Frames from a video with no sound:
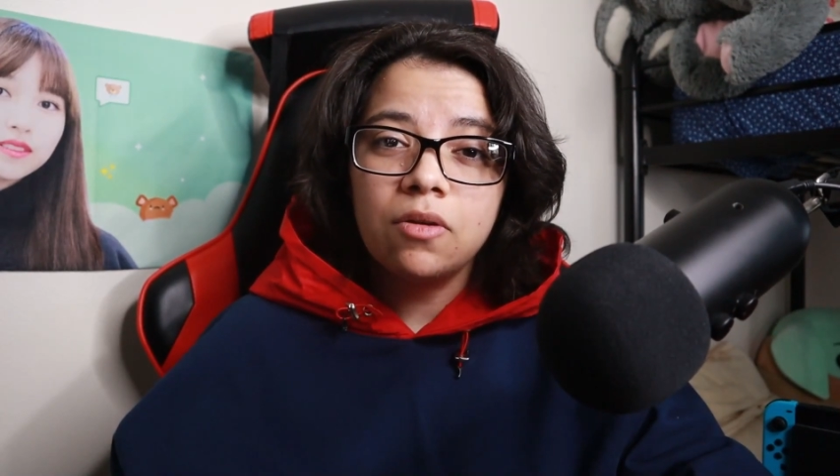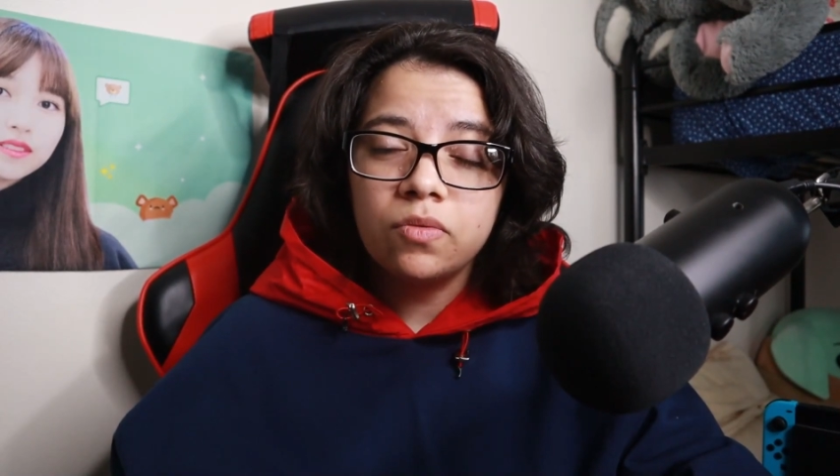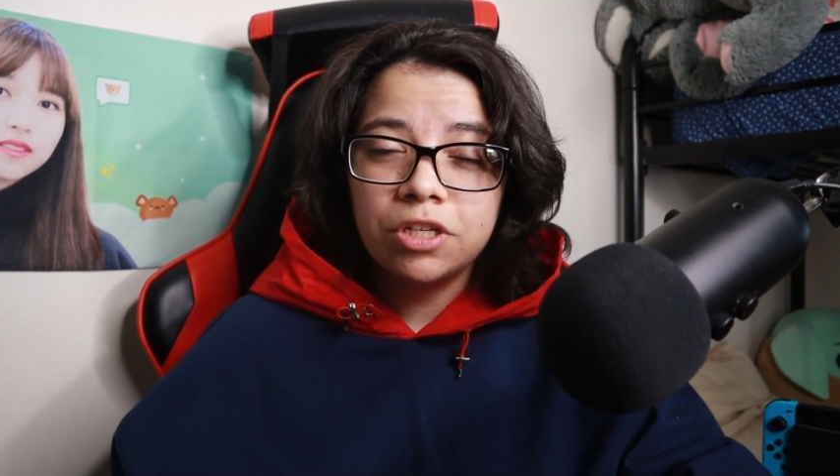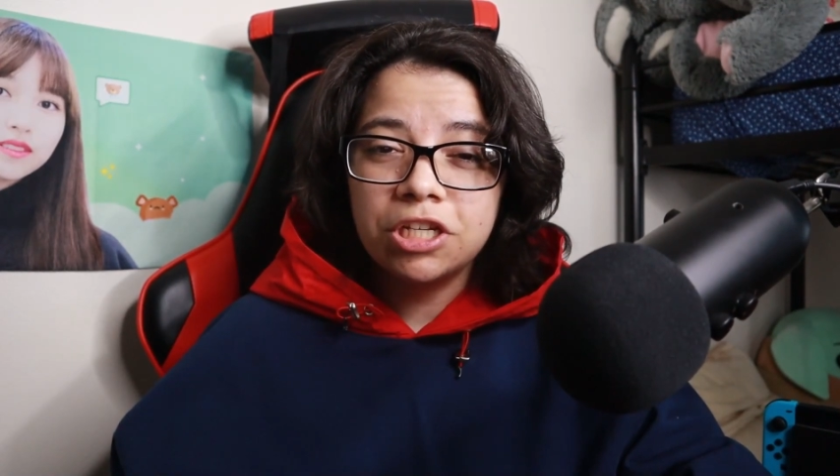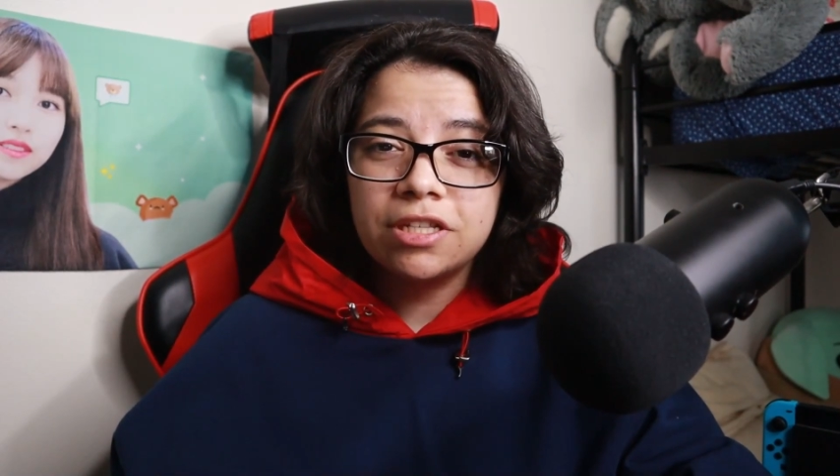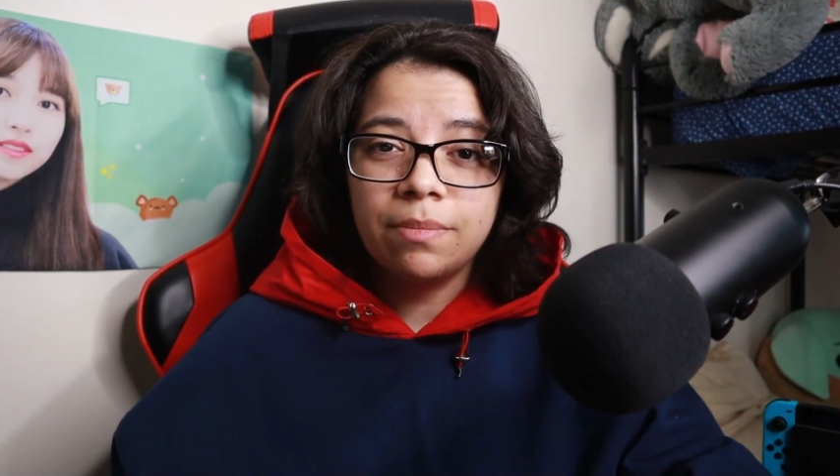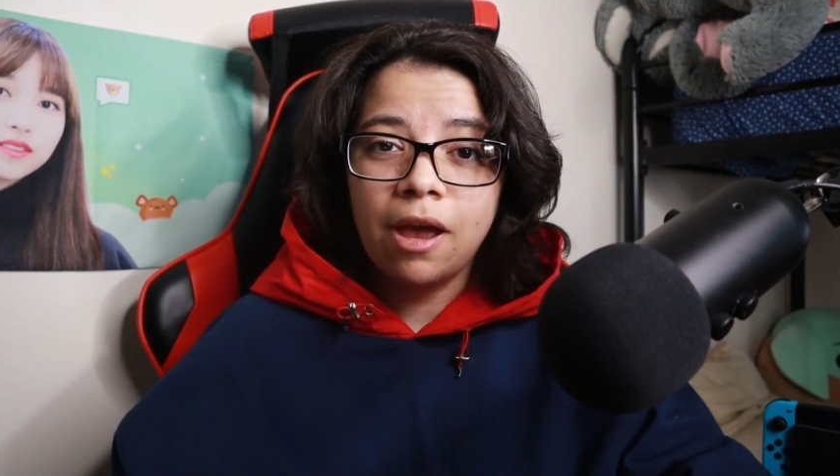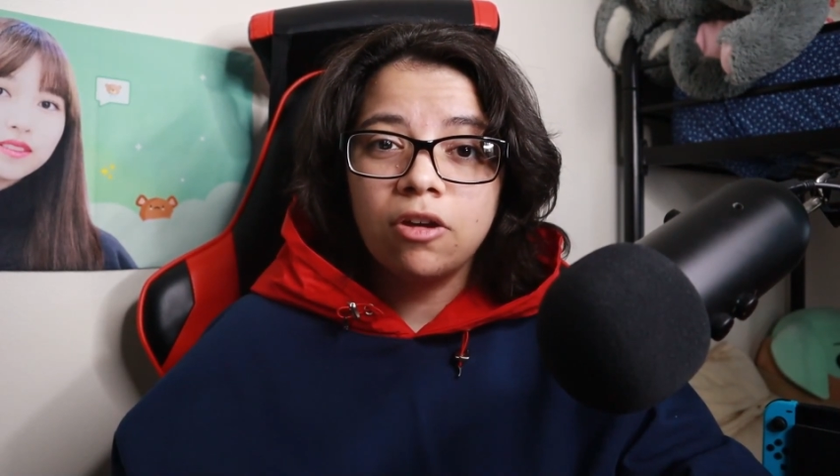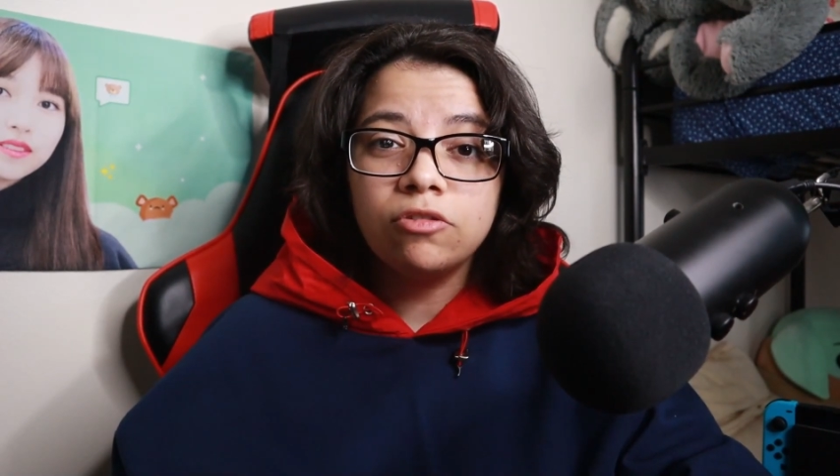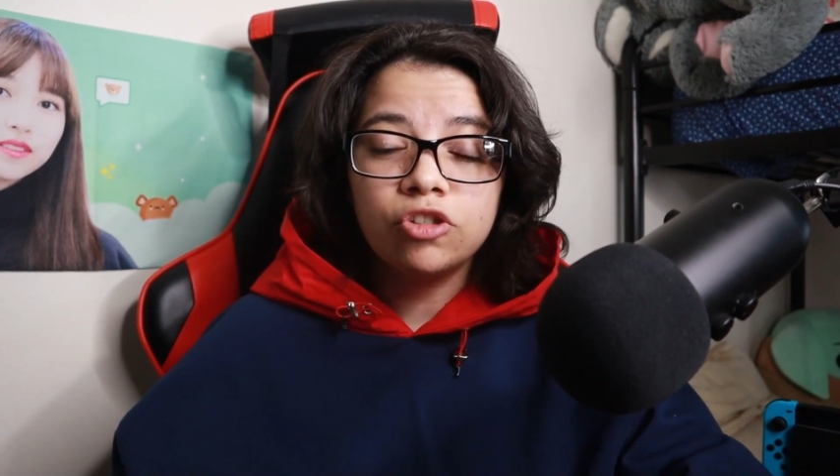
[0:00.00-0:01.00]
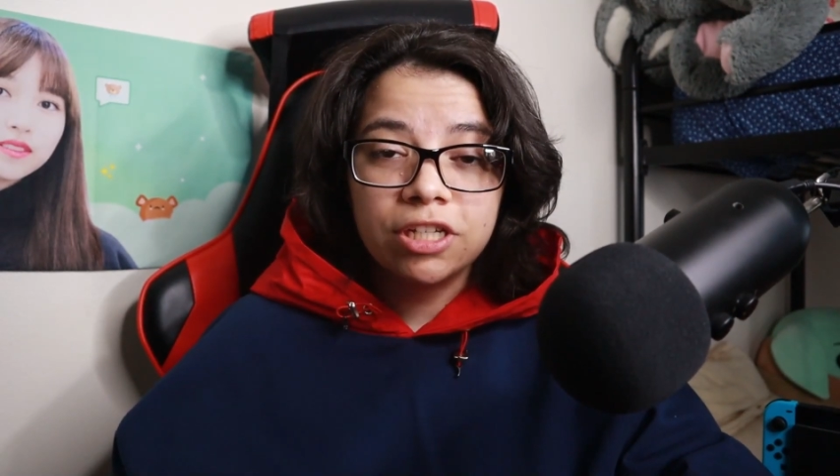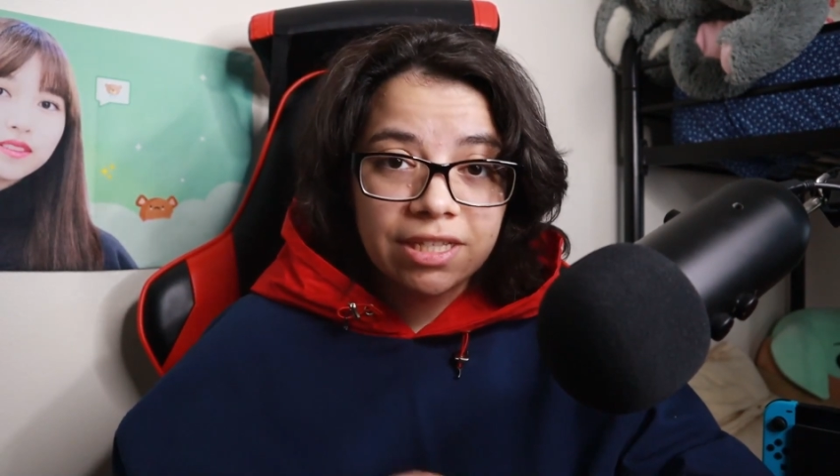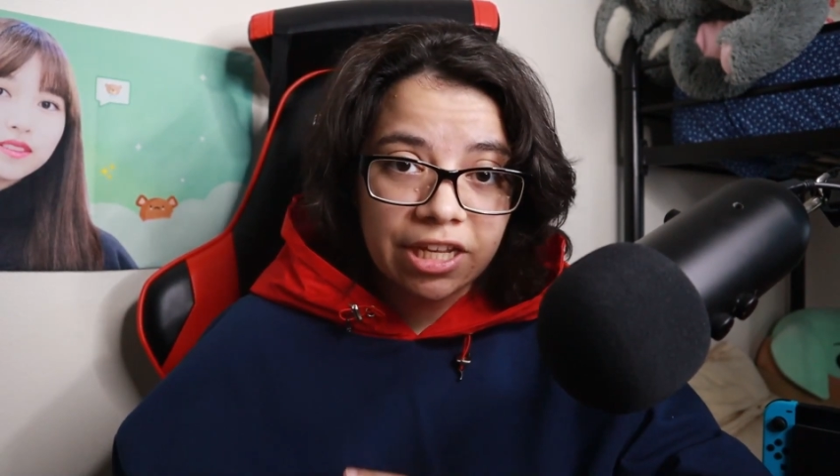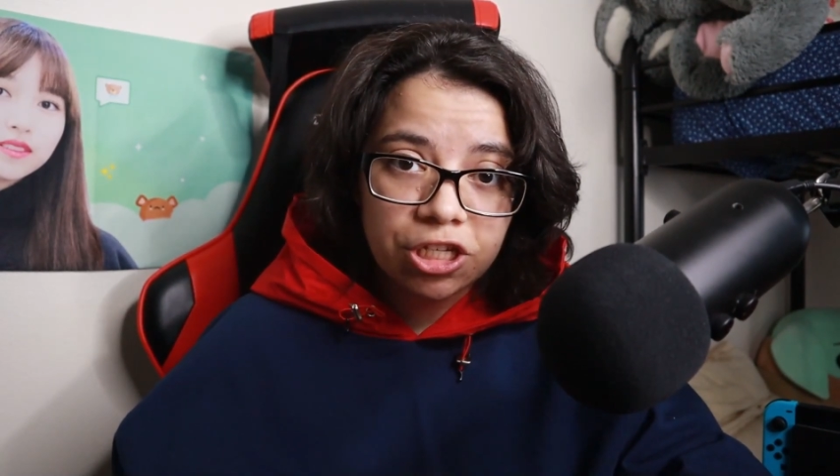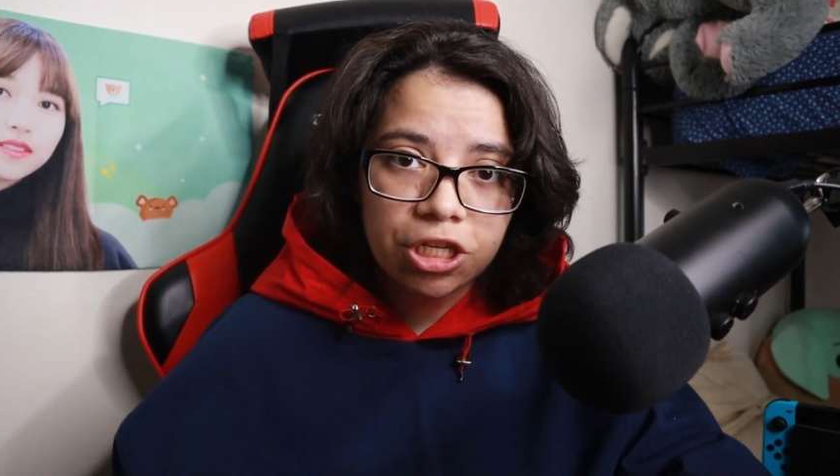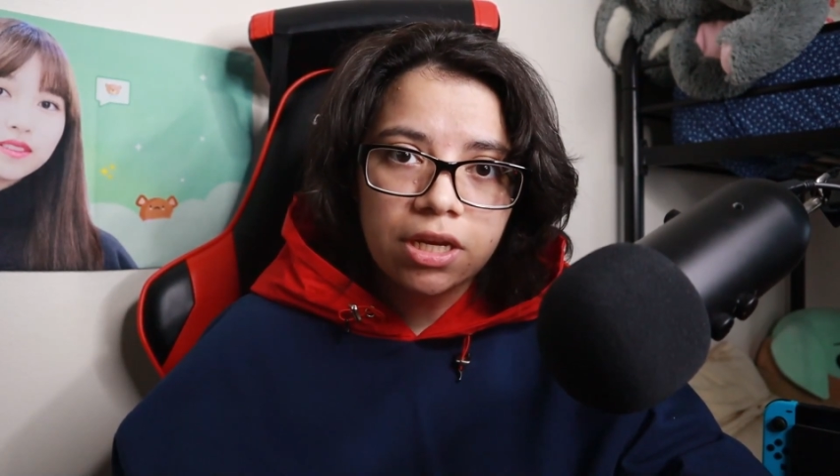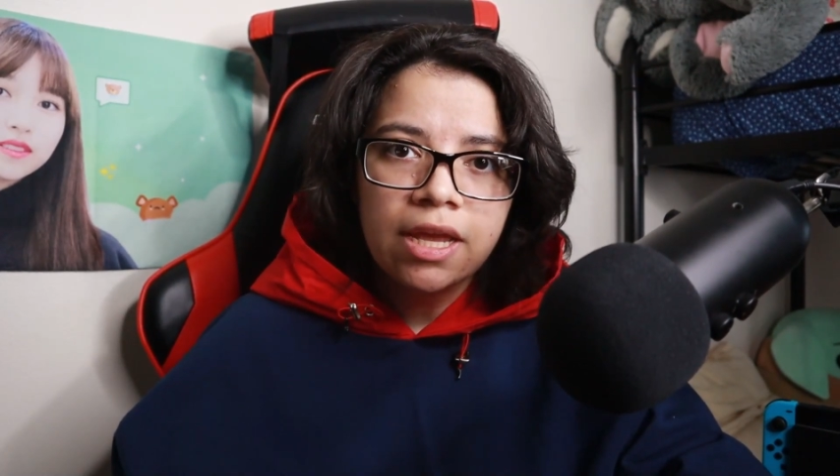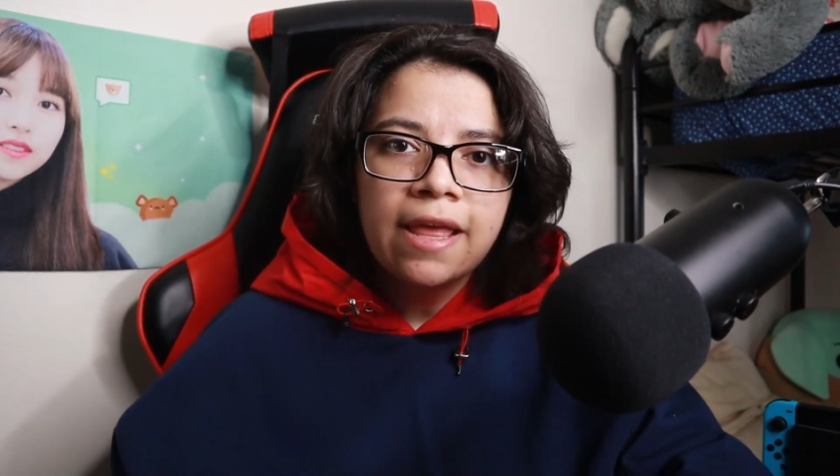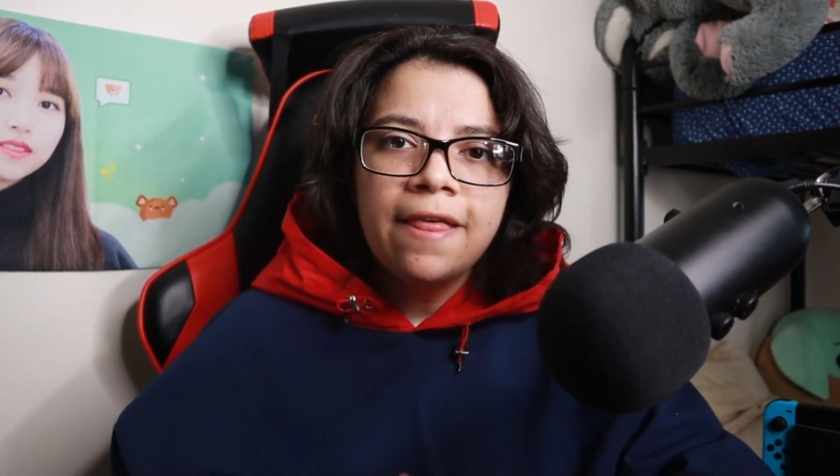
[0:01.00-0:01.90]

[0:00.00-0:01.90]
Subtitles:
which is about translation.